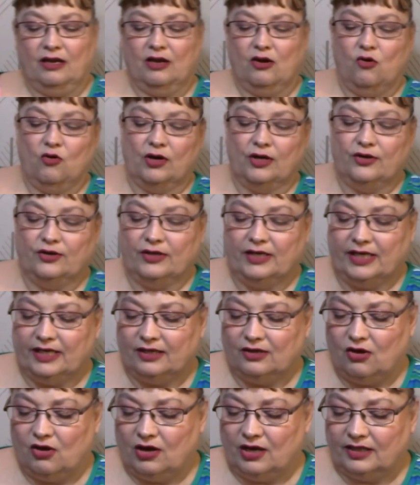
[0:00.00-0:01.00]
ordered it
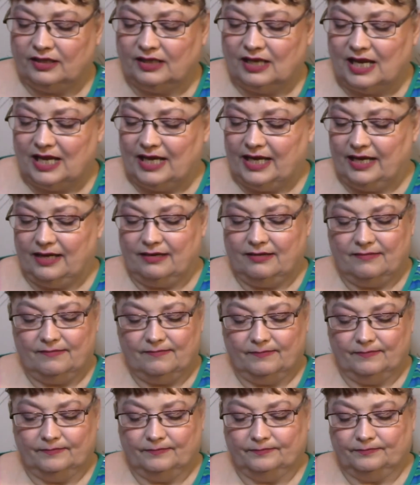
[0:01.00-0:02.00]
online.
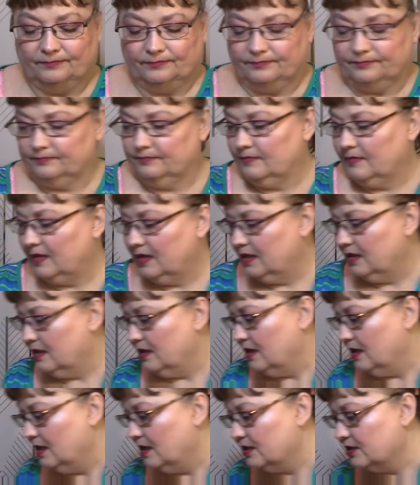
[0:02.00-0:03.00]

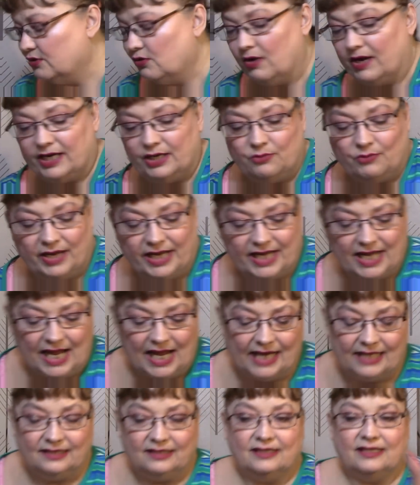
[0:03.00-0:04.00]
So anyway,
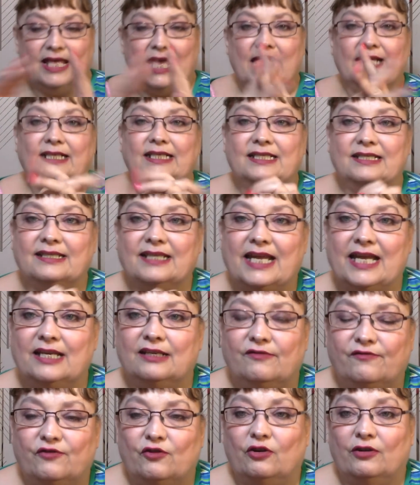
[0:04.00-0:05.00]
guys, that is
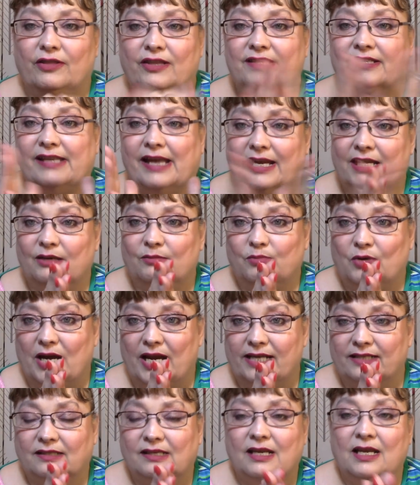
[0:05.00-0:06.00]
it for the second
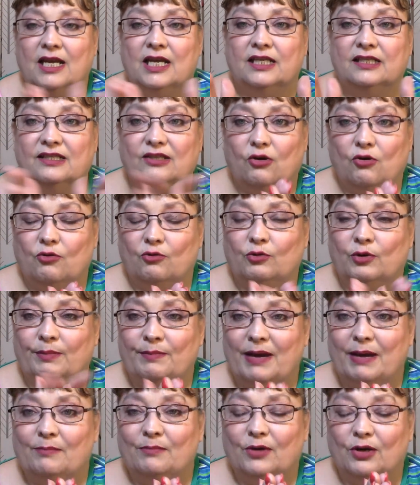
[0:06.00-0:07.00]
prize. So
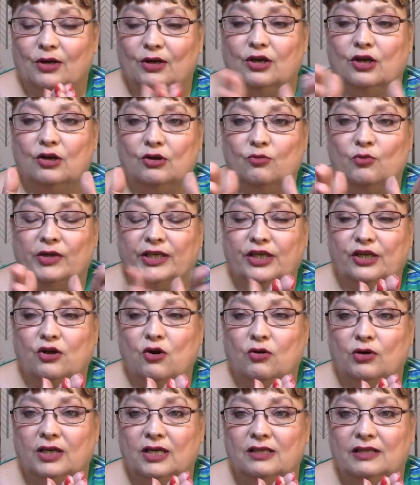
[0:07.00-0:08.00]
remember, when you
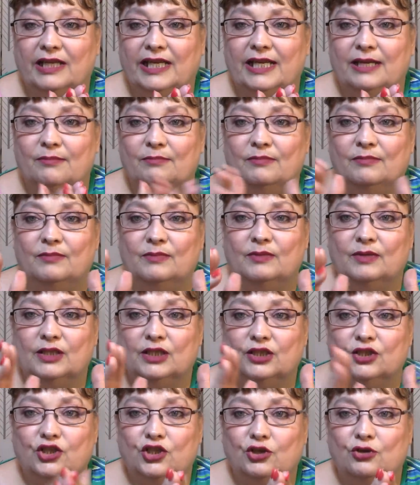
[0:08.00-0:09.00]
go to Gleam,
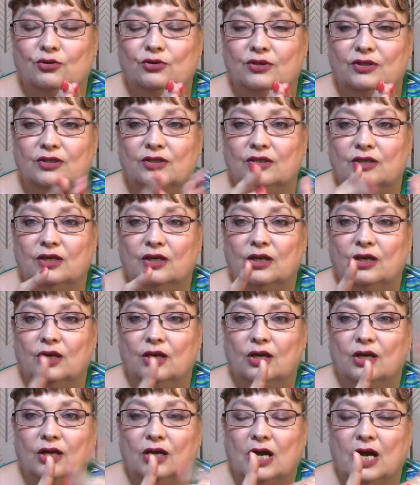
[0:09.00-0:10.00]
choose
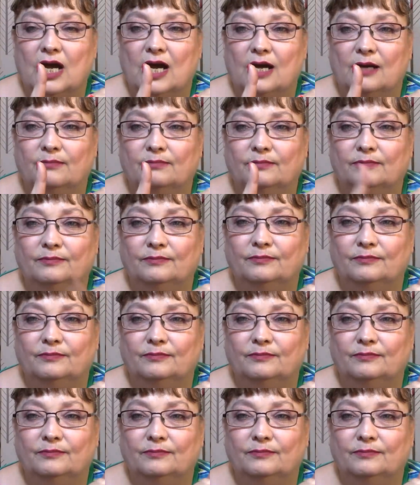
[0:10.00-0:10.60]
um,